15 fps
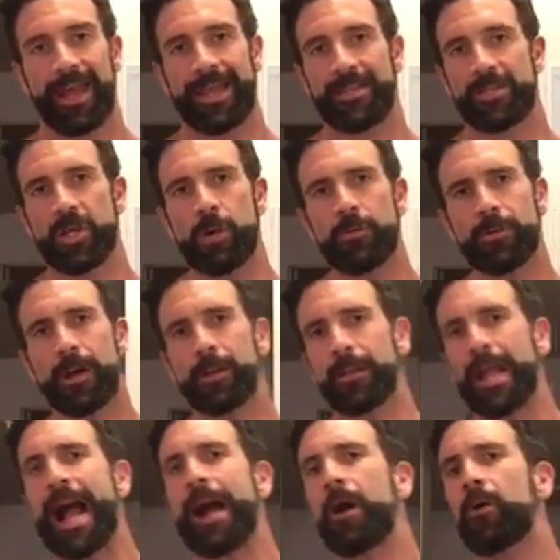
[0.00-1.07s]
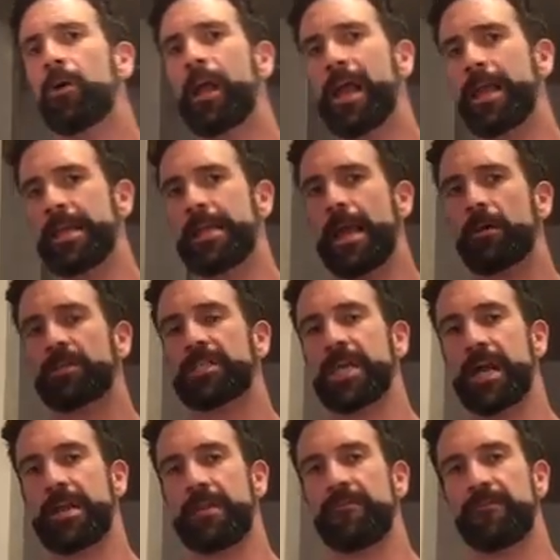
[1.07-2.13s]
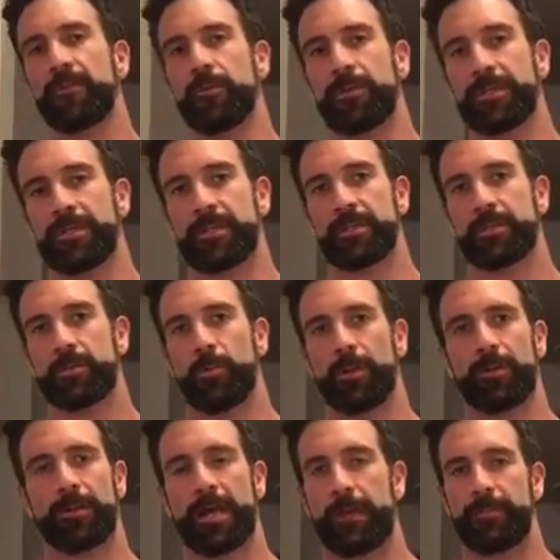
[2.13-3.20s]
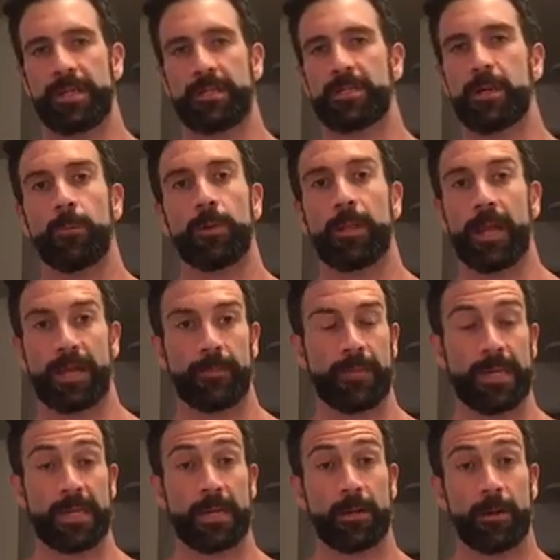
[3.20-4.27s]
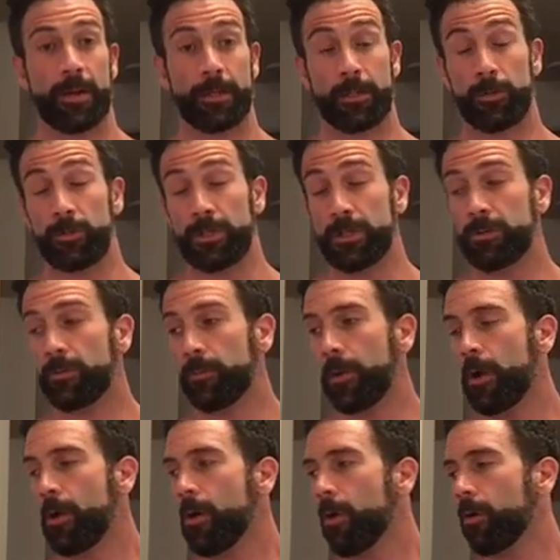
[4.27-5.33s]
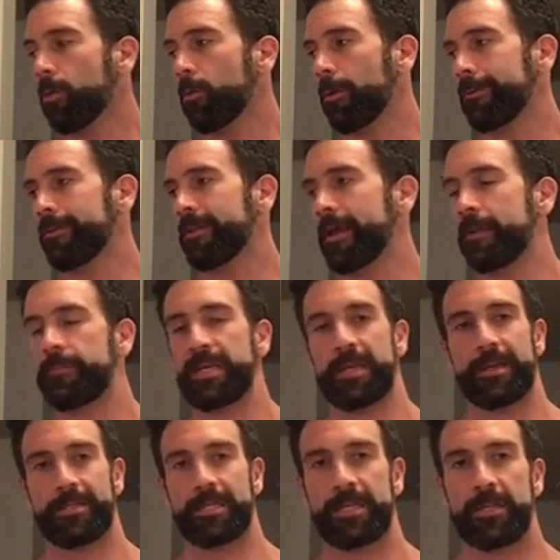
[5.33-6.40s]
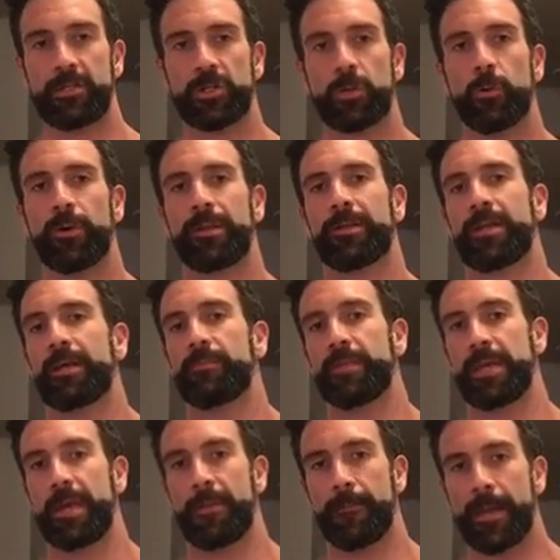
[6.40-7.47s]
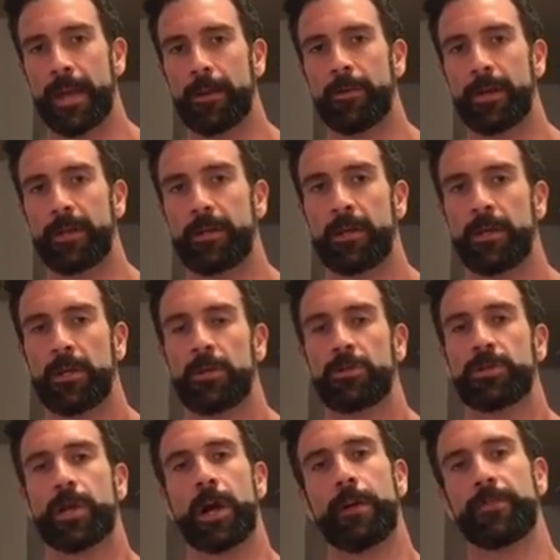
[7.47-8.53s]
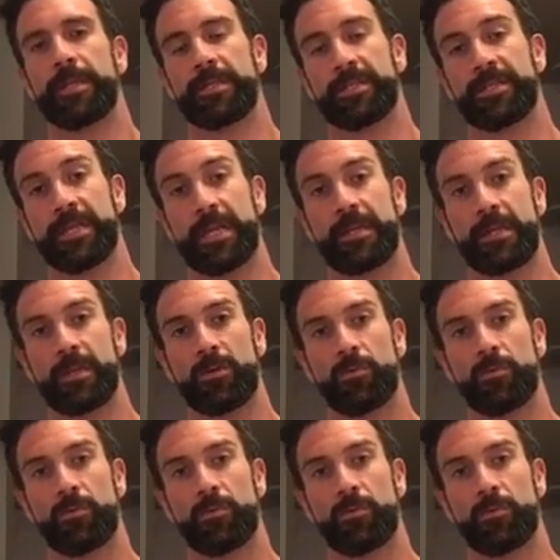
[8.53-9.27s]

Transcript: And don't allow any outside influences, whether that be someone like me here on YouTube, or whether that be a teacher, whether that be a parent, to come and say to